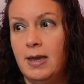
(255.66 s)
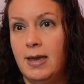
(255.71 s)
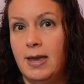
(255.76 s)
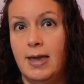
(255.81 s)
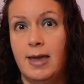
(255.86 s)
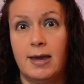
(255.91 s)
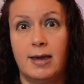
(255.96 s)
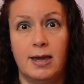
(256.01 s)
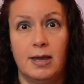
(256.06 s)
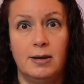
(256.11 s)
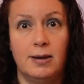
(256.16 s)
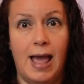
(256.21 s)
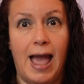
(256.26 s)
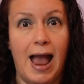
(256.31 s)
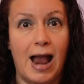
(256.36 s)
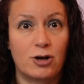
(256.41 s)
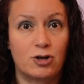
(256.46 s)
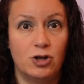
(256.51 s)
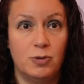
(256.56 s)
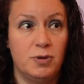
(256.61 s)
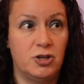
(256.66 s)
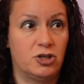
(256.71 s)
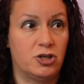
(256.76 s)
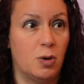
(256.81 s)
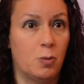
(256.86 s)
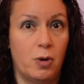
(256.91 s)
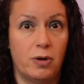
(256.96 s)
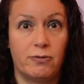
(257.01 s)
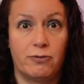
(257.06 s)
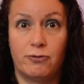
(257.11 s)
It can actually be
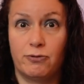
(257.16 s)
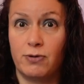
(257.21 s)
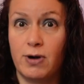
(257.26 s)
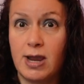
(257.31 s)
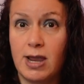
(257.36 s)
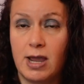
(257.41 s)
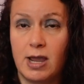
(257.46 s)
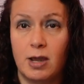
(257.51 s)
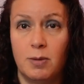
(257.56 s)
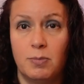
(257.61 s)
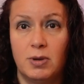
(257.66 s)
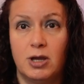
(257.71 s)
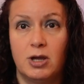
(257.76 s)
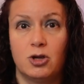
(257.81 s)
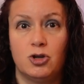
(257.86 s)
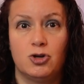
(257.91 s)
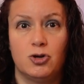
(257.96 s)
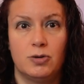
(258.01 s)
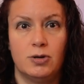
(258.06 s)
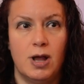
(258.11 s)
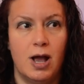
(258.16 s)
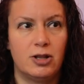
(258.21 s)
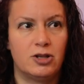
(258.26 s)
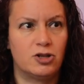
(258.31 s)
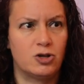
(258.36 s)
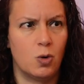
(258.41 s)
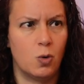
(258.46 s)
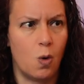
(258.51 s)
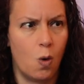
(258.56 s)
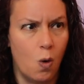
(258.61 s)
somewhat freeing because you're not
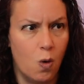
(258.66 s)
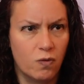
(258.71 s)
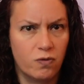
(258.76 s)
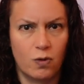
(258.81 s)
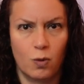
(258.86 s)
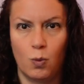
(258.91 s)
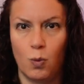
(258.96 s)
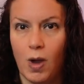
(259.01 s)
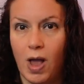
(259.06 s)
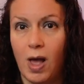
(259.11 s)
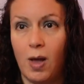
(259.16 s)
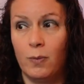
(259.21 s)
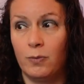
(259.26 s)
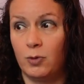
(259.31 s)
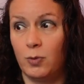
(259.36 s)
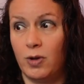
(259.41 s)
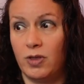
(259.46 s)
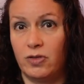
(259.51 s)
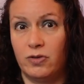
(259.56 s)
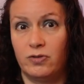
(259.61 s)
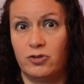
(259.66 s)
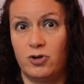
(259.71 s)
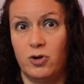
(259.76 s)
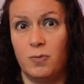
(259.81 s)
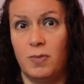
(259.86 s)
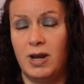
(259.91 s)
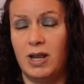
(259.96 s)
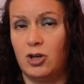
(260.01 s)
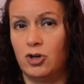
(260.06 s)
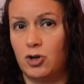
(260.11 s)
so overwhelmed with too
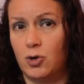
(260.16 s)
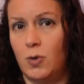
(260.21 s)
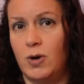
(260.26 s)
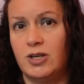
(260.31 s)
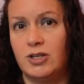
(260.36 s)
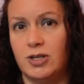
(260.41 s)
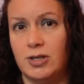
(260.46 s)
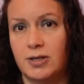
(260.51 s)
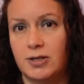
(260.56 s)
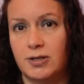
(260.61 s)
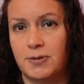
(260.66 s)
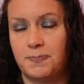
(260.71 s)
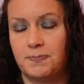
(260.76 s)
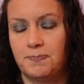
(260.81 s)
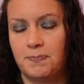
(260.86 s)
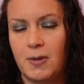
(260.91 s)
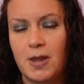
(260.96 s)
many choices.